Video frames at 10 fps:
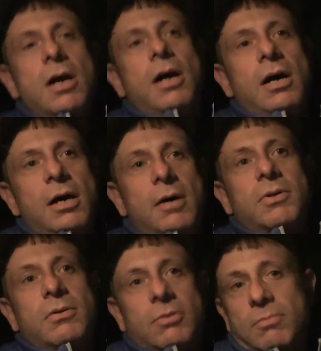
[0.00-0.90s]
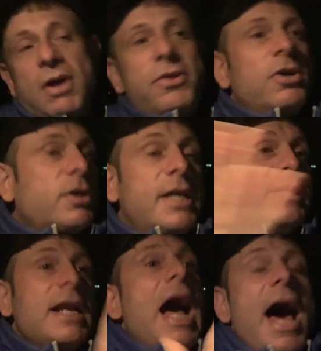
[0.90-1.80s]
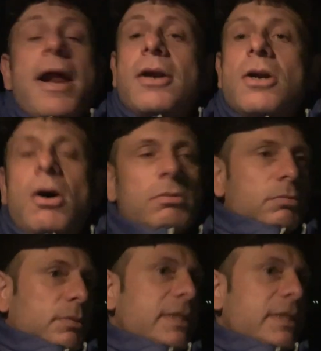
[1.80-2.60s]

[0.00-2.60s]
Her brother, her cousin, I don't know.